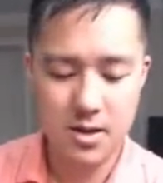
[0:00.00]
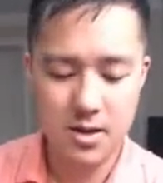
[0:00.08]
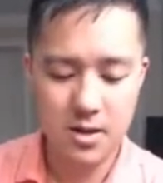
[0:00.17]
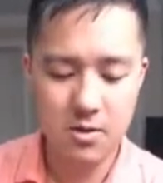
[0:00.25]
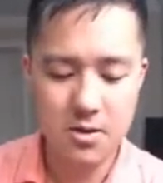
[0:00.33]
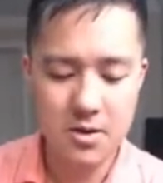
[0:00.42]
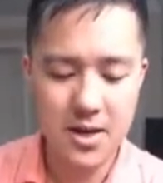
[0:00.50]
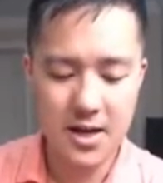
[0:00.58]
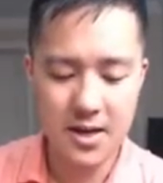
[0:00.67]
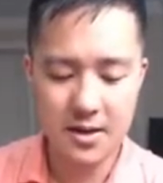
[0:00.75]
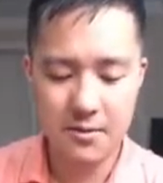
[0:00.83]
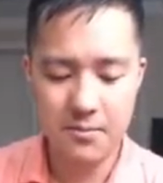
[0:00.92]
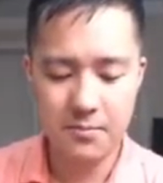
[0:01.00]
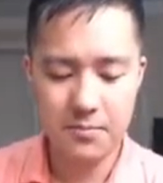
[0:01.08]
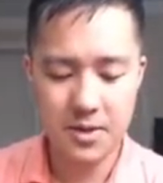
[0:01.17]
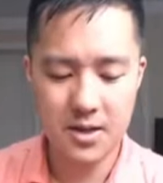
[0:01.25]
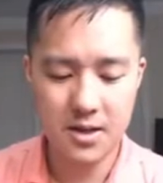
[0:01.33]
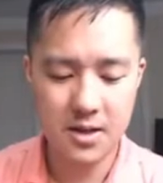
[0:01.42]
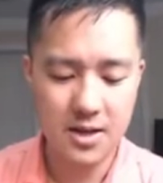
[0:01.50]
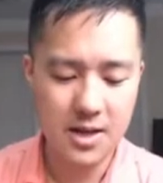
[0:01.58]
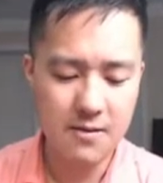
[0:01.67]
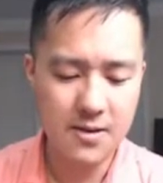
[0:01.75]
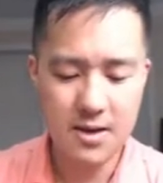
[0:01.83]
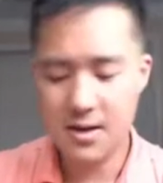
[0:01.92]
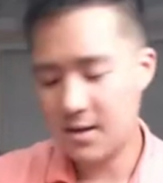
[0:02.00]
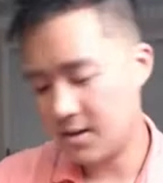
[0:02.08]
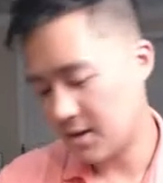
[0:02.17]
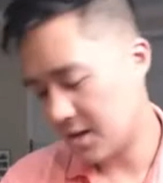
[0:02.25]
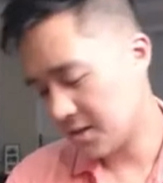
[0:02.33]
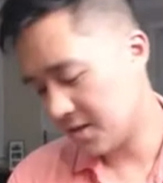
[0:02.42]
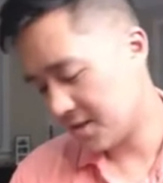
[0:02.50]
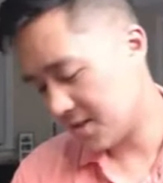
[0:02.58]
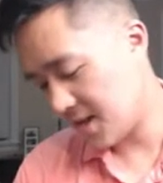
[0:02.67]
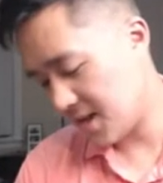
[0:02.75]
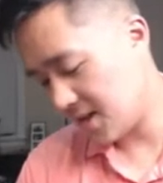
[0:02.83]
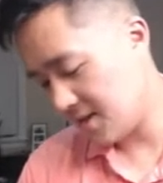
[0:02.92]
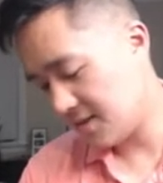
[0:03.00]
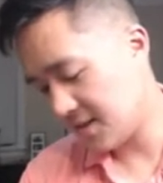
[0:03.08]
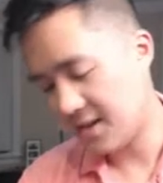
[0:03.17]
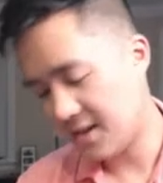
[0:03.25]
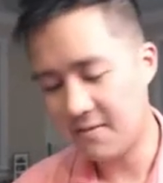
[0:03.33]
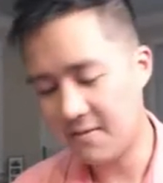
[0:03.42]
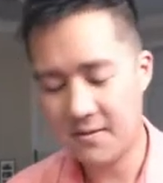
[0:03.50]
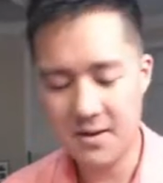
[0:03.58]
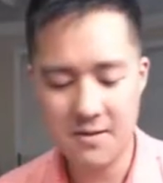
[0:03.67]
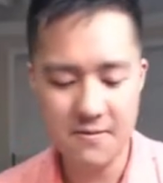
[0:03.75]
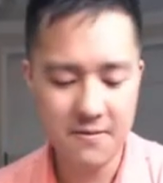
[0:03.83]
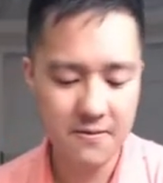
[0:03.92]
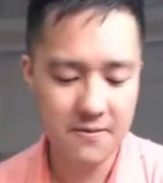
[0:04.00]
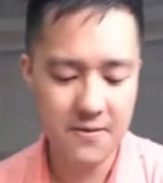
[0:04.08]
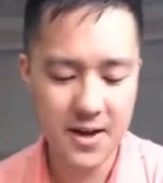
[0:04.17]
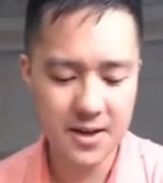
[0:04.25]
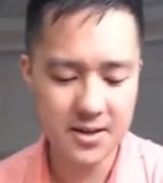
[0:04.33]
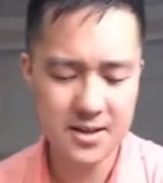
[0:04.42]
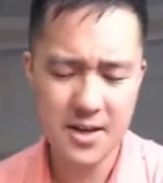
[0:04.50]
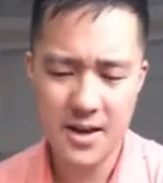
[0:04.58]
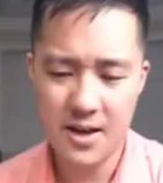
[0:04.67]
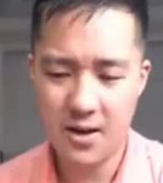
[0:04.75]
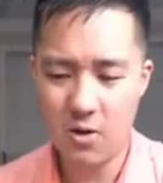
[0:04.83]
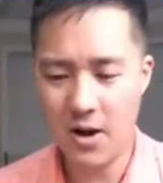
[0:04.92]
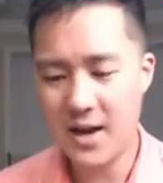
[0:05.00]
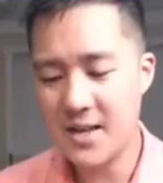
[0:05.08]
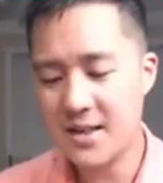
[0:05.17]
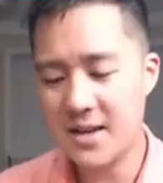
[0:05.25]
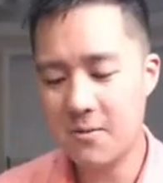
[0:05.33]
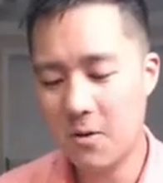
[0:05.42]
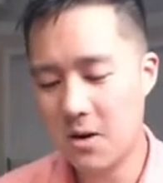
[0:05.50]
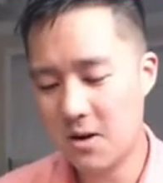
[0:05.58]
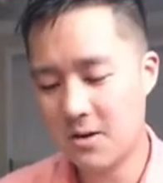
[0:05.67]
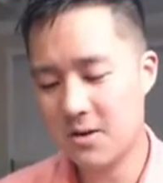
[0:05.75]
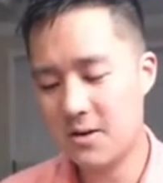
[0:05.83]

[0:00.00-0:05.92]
The only thing, even, I was going to say, even like Infect, or anything where